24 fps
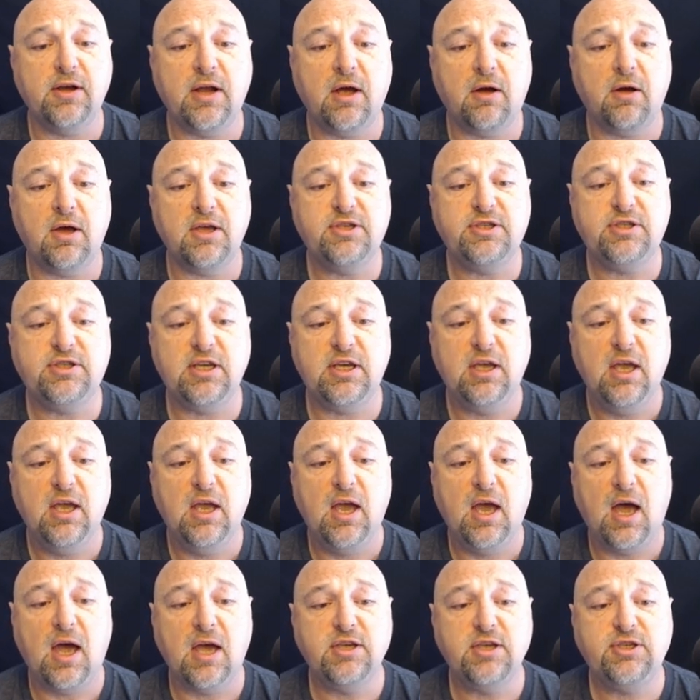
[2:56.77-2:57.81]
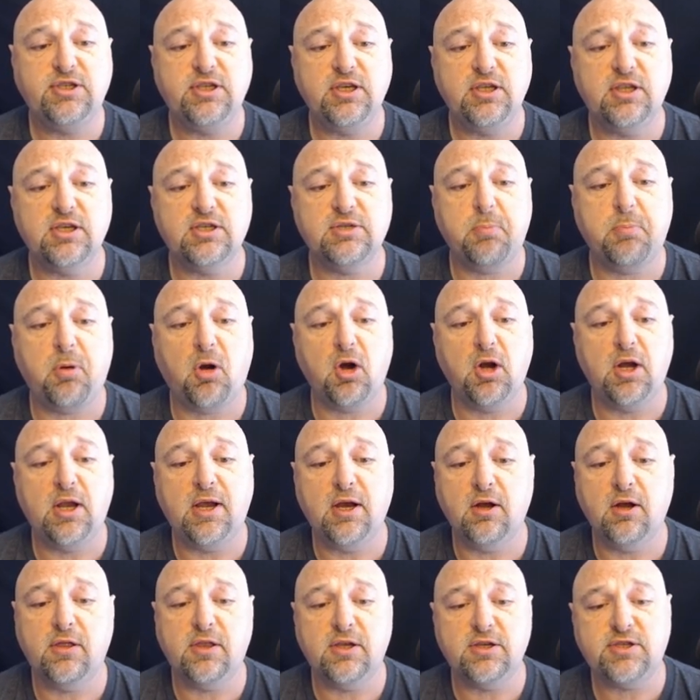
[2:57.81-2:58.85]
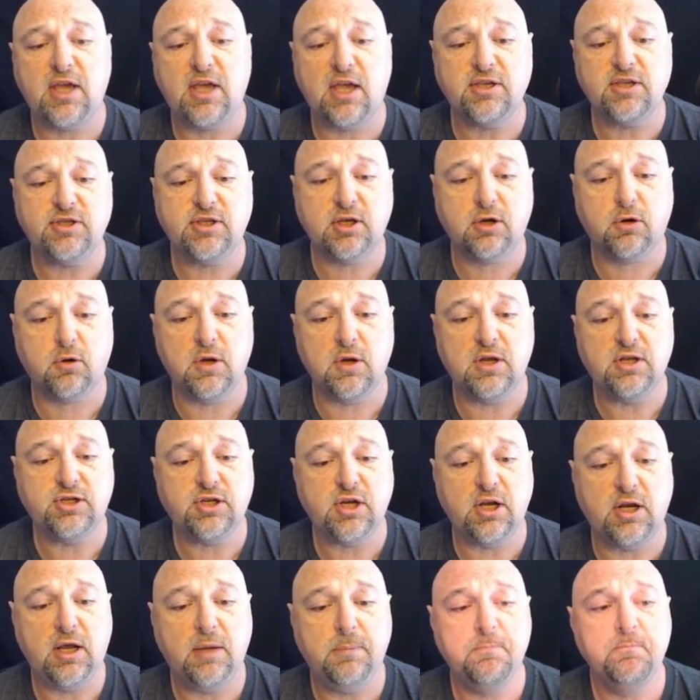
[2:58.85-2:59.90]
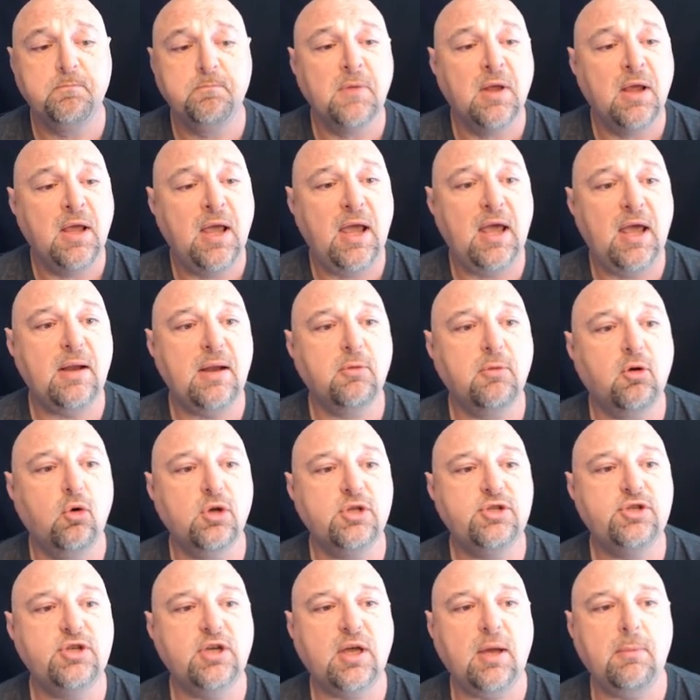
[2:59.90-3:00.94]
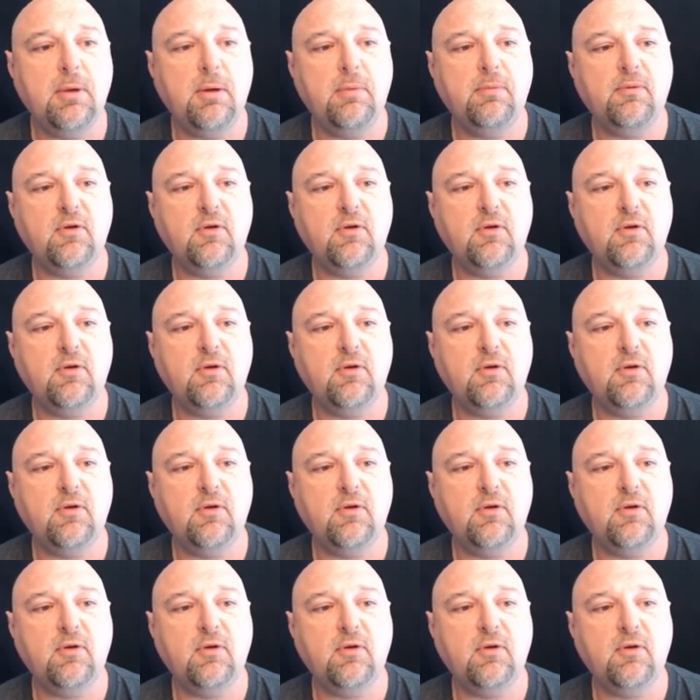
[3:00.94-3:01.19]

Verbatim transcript: Now I see I see this part here, this has the Grinch in it, and I'm going to come over